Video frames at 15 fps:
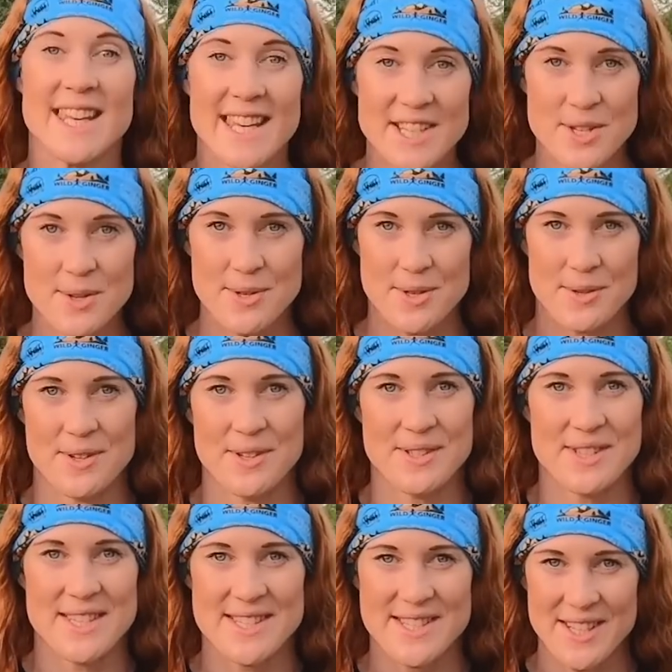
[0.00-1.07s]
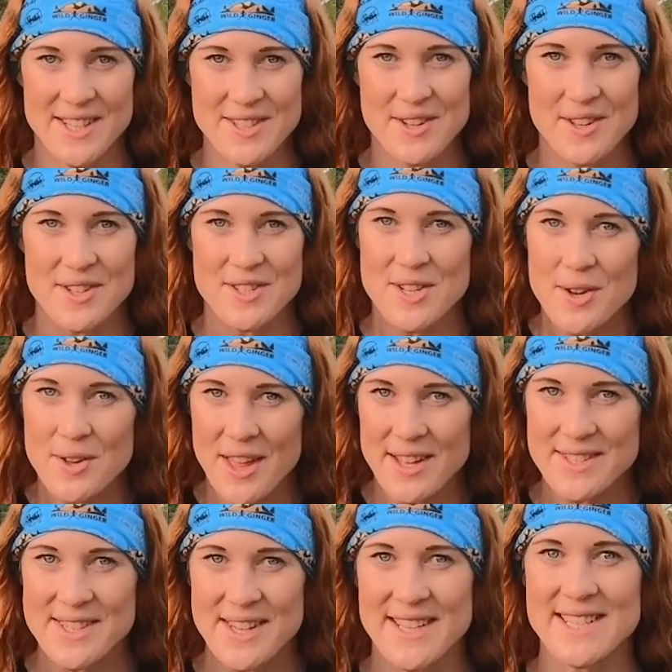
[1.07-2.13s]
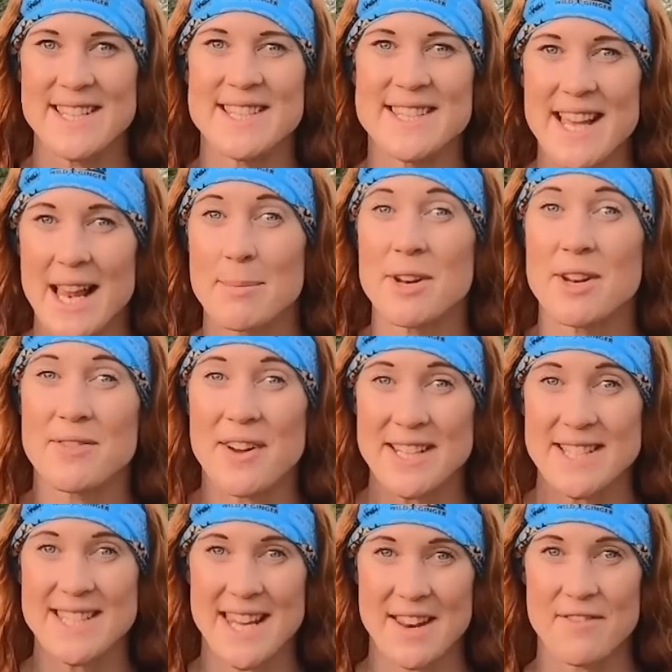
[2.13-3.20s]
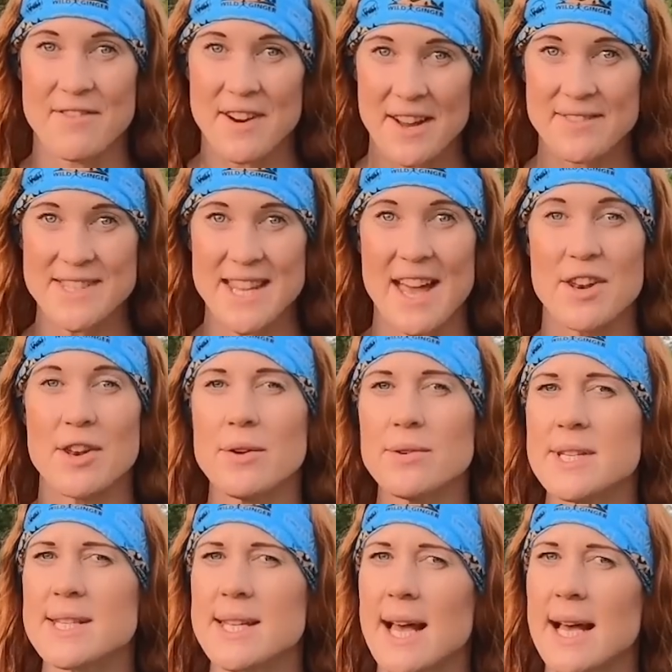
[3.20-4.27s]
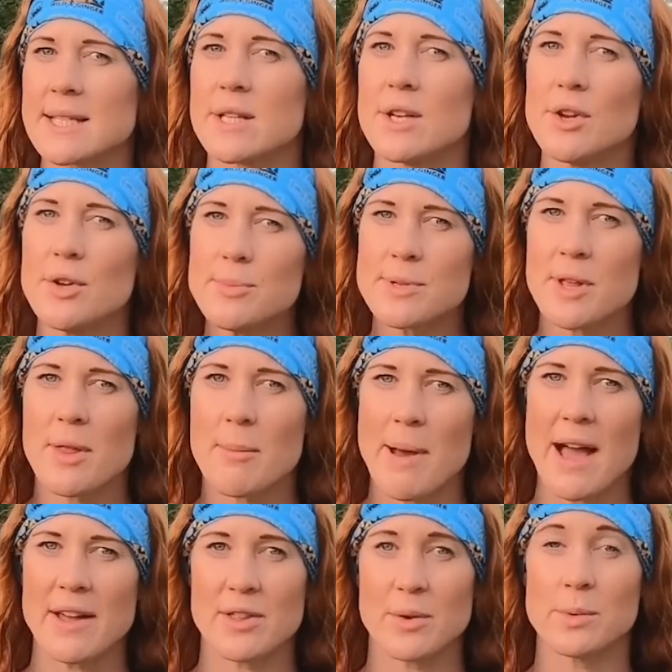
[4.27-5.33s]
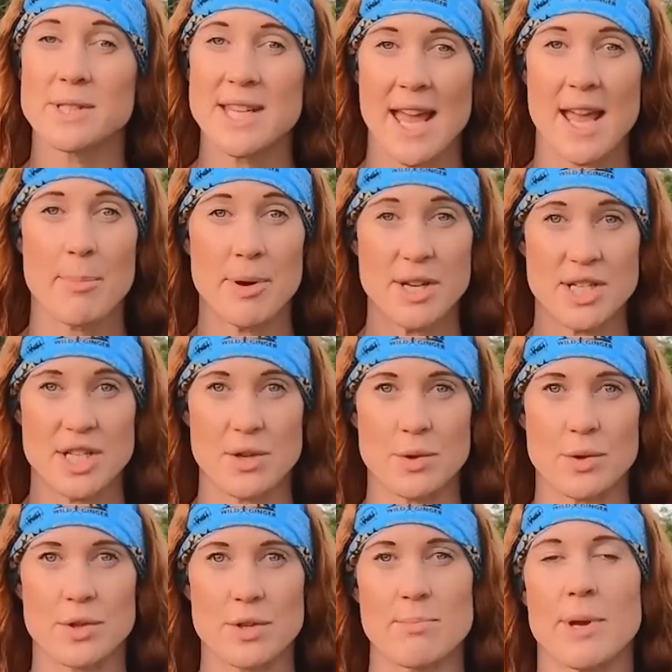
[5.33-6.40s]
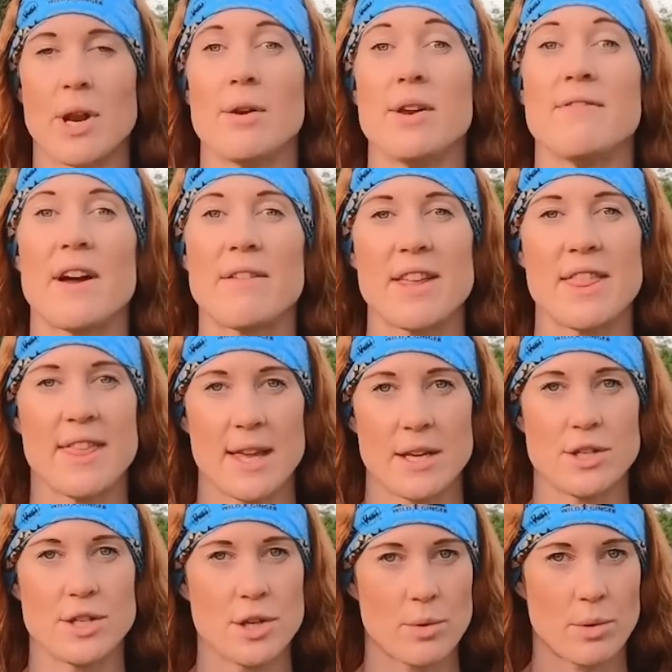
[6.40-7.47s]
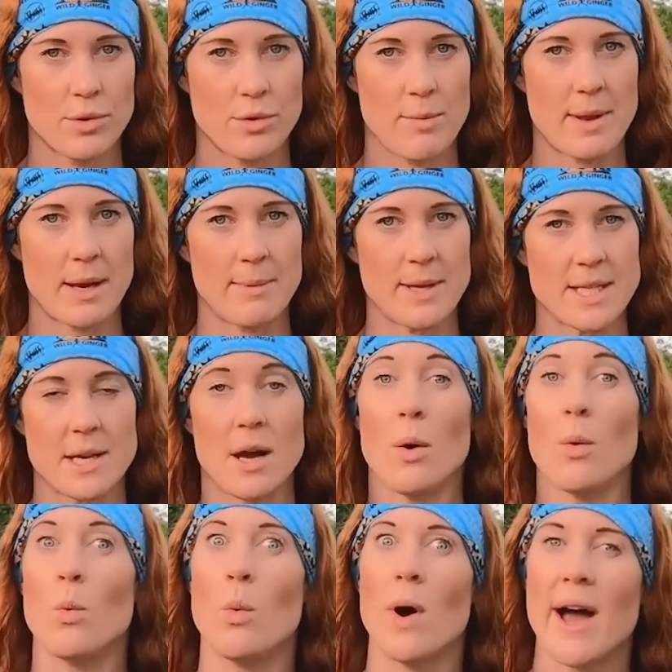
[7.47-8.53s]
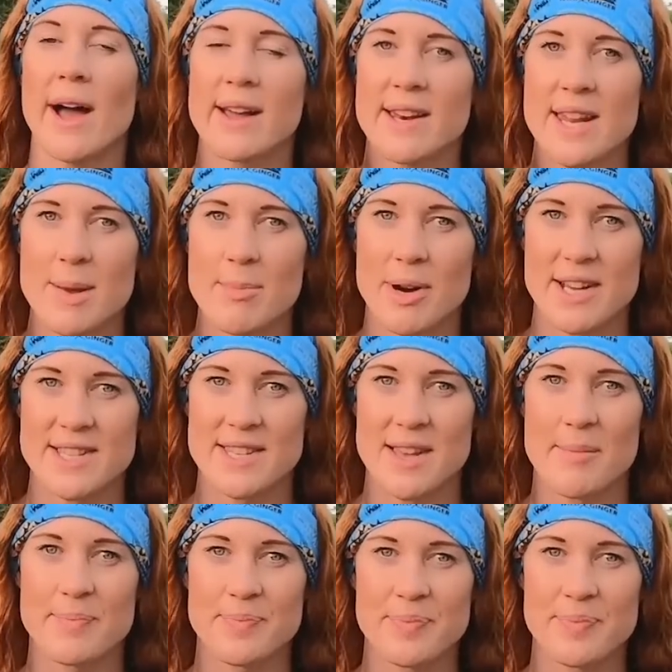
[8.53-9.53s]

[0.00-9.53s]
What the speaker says: Gear Tutorials has just got the 2019 Salomon Advanced Skin 5 set, and notice it has loops on the back that will take bungee cord, but only very thin, 2 or 3 millimeter. Where can he buy some?